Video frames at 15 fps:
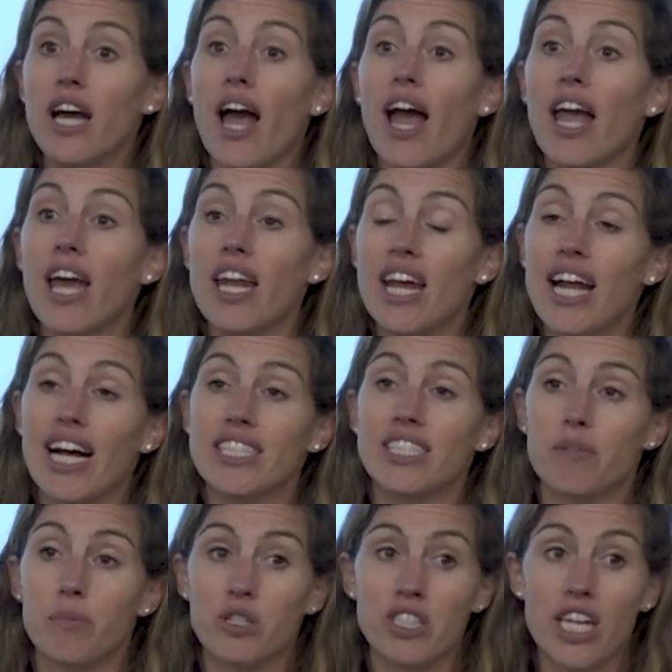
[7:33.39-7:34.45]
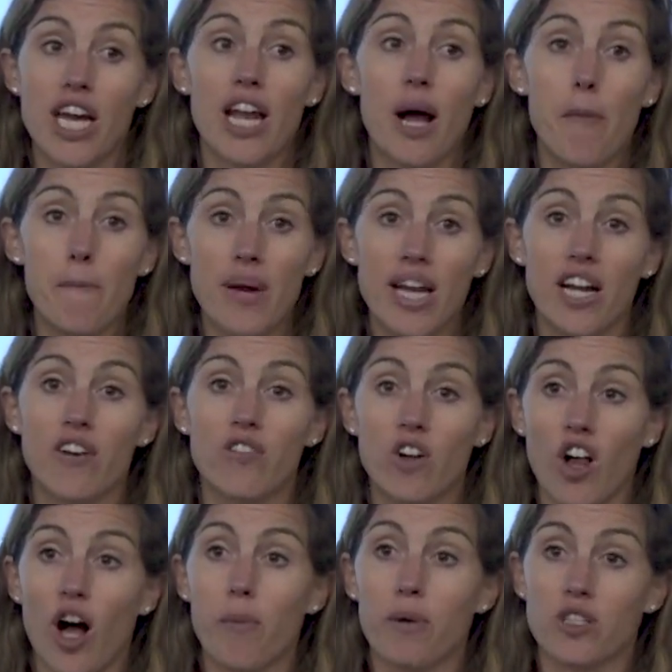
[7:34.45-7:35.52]
and it has to present a
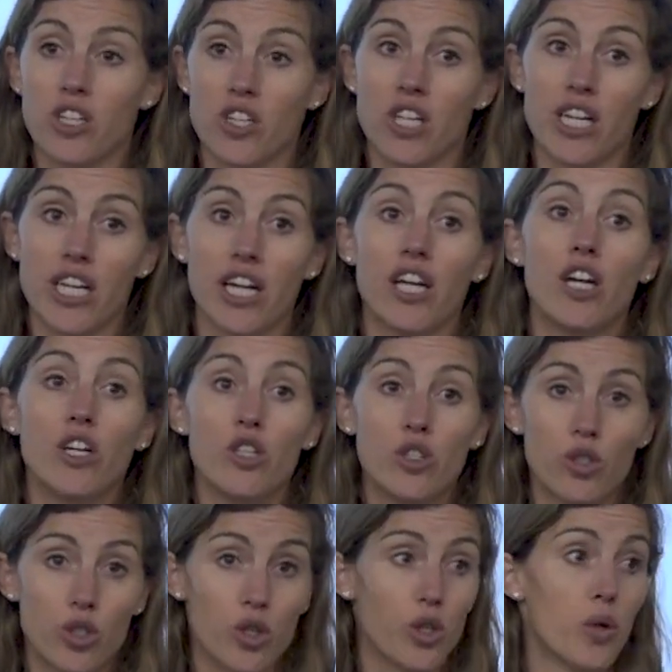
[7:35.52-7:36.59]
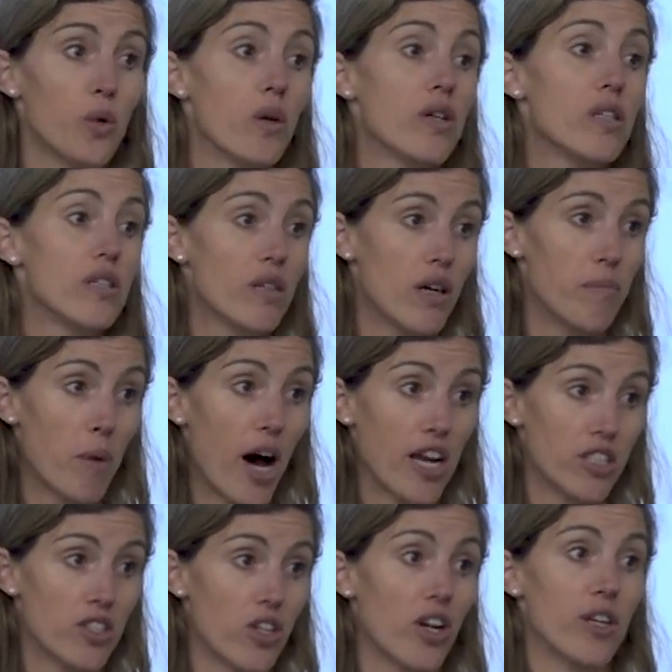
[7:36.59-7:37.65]
meaningful opportunity to
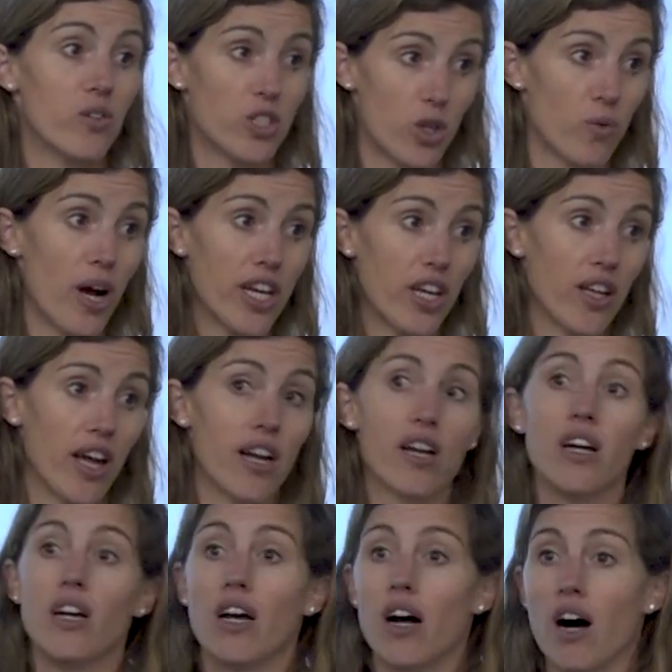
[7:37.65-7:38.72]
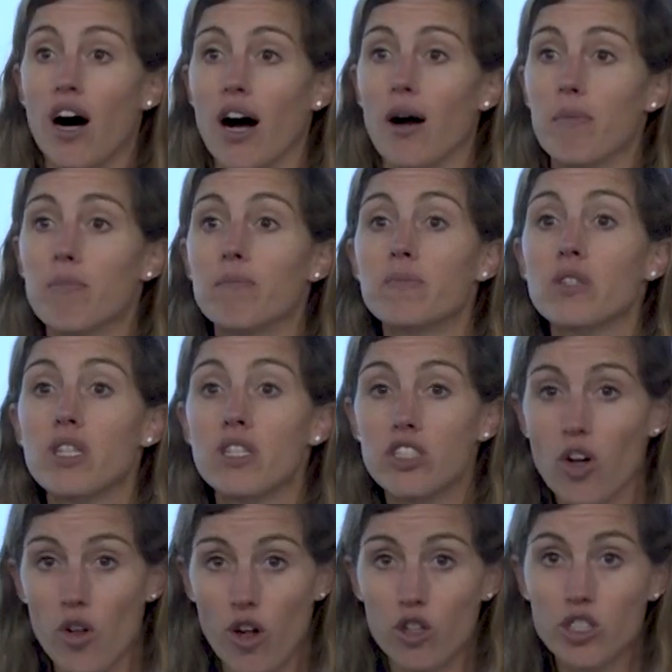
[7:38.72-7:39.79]
monitor and to regulate.
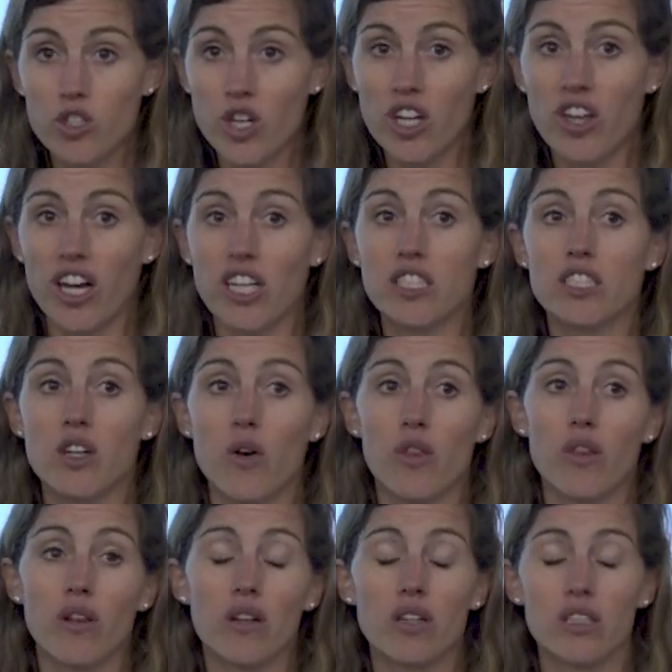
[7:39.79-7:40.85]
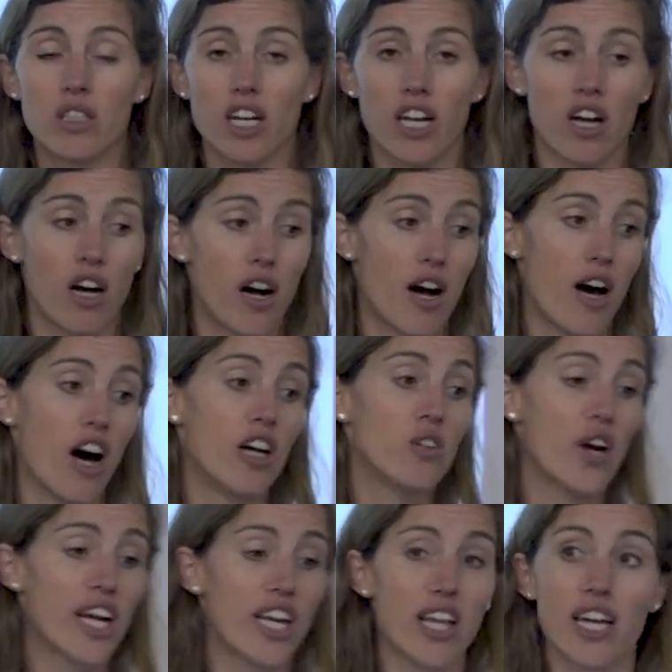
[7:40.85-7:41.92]
So those 3 things. So the
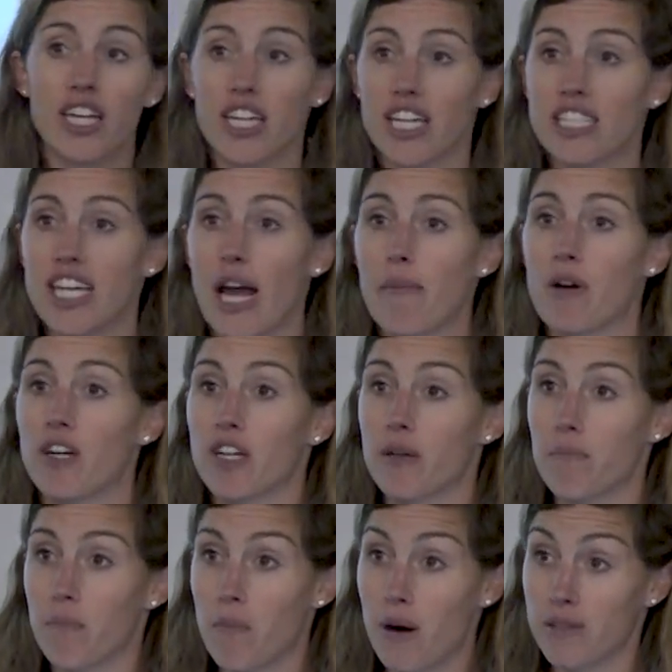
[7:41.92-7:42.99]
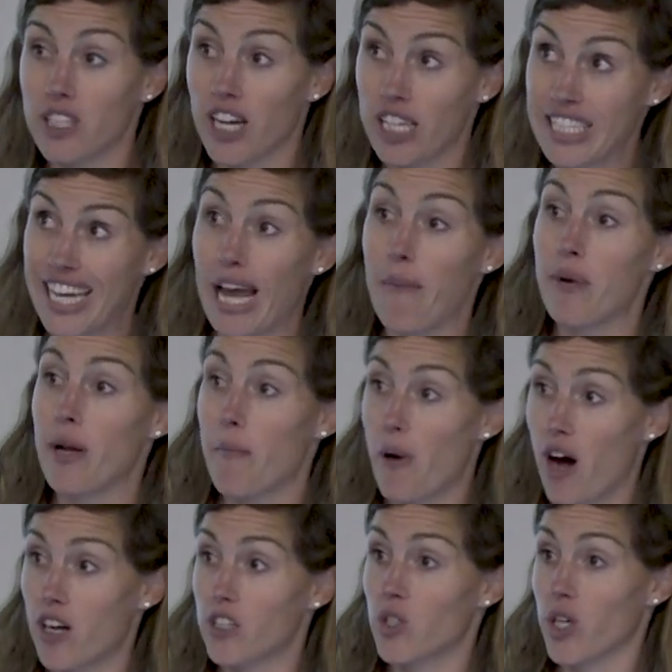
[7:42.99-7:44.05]
unregulated contaminant
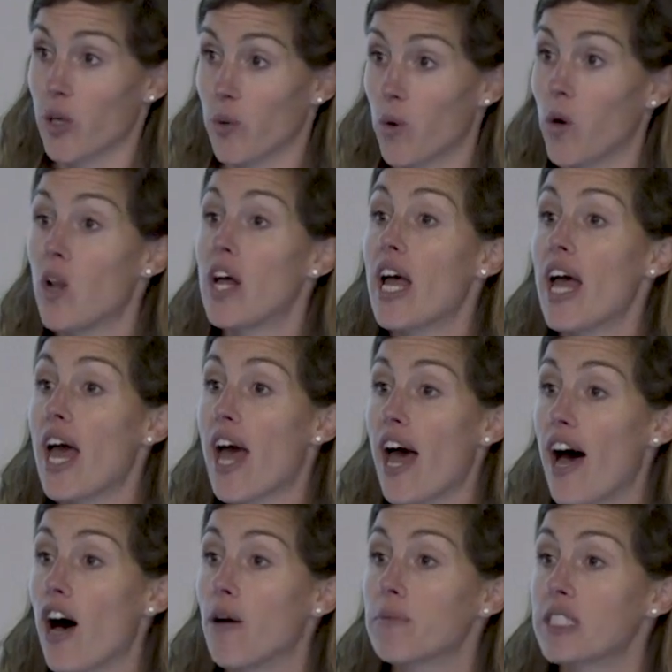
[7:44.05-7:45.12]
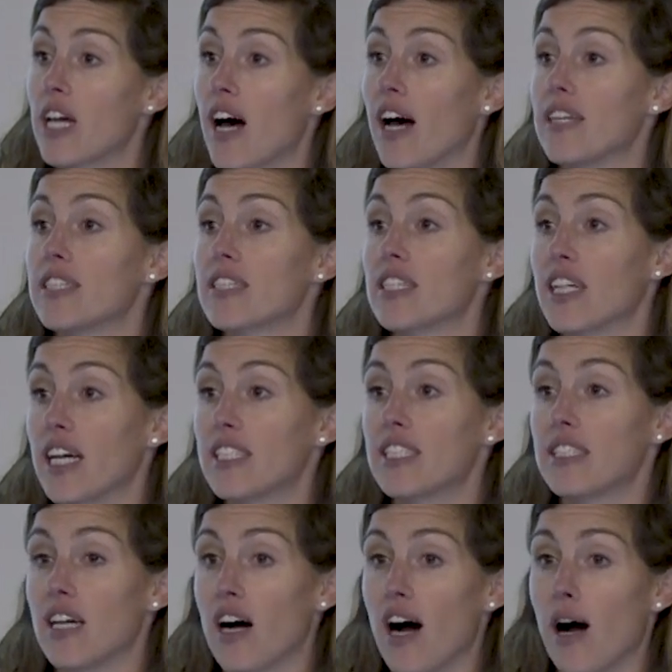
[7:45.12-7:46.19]
monitoring rule helps us
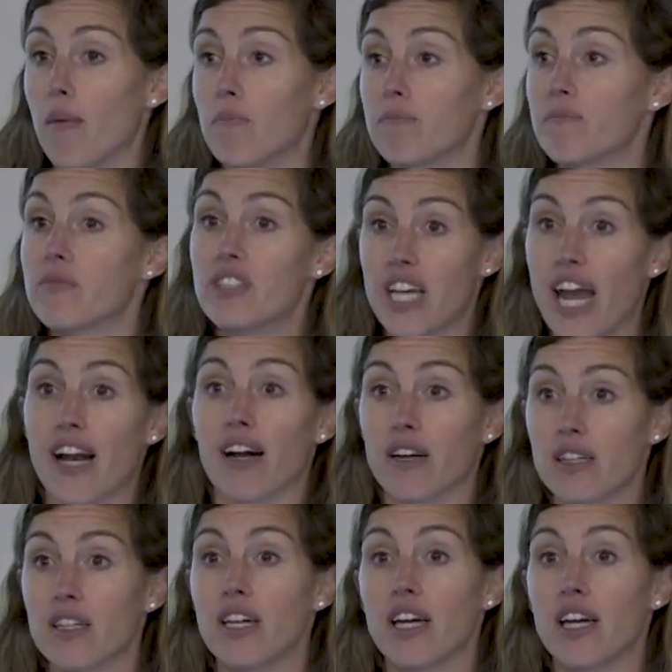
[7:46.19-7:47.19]
get data.